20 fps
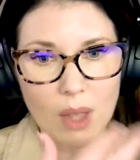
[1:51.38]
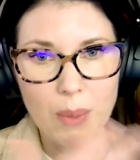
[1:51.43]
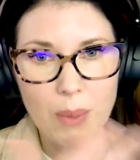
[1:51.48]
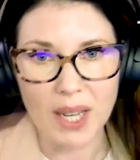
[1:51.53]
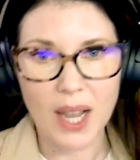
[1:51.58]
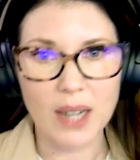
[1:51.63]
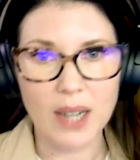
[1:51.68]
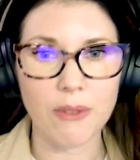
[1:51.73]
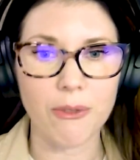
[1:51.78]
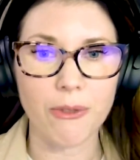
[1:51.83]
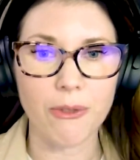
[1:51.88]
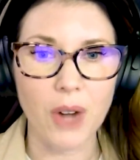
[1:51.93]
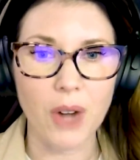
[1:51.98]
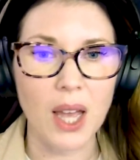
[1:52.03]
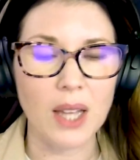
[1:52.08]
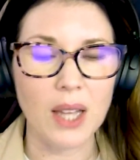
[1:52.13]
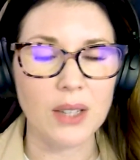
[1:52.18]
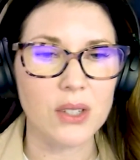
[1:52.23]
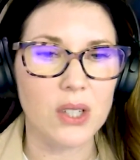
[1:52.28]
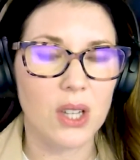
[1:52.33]
But I had a
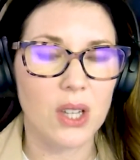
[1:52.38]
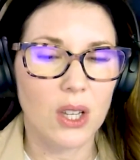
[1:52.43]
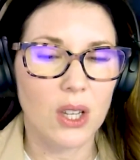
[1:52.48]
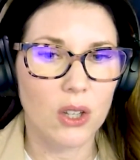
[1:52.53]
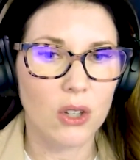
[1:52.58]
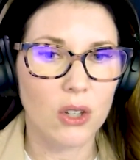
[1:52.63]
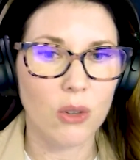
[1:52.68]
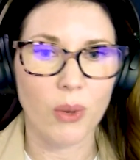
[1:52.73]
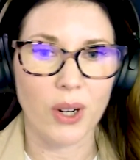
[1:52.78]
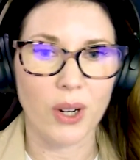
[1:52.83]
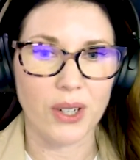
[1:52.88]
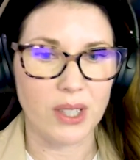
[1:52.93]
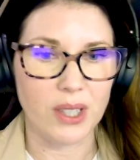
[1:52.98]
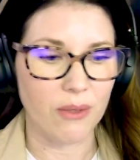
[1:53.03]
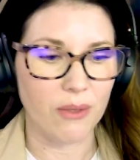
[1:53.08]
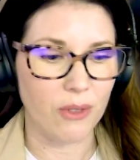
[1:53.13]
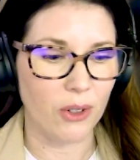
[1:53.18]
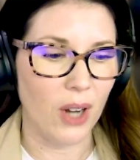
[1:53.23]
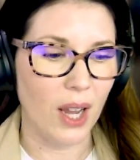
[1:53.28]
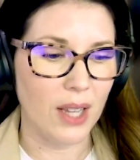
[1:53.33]
friend who worked
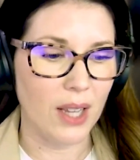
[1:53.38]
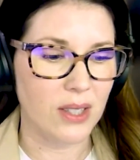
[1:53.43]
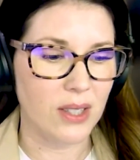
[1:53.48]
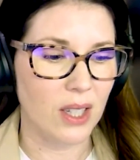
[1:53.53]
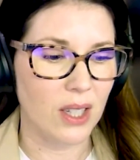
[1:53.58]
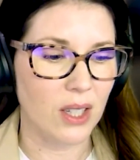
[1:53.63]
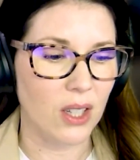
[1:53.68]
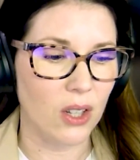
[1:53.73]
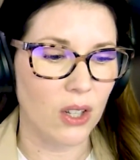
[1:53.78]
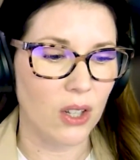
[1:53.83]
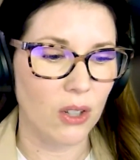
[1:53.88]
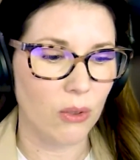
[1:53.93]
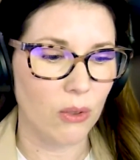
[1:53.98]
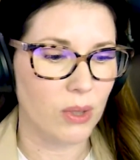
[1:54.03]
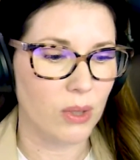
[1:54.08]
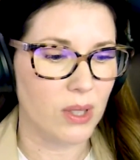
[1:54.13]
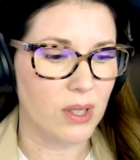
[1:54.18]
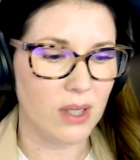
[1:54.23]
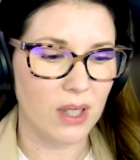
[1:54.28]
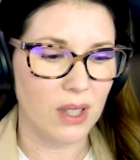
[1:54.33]
at Verizon who
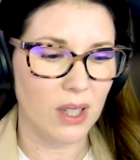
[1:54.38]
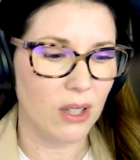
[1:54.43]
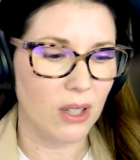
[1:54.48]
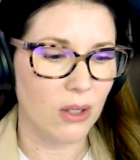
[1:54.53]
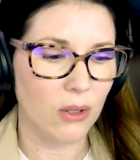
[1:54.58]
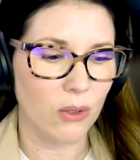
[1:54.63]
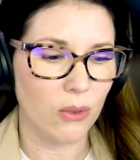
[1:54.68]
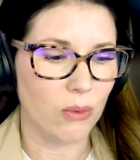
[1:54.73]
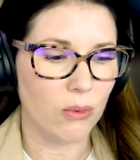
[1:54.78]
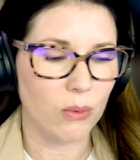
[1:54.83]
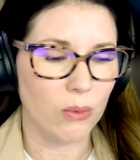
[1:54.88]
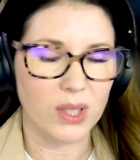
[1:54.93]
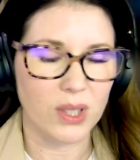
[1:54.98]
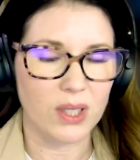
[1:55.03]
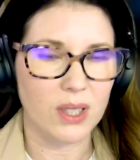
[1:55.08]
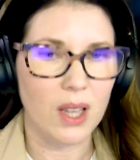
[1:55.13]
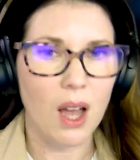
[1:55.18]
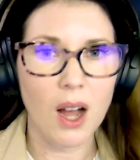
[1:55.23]
was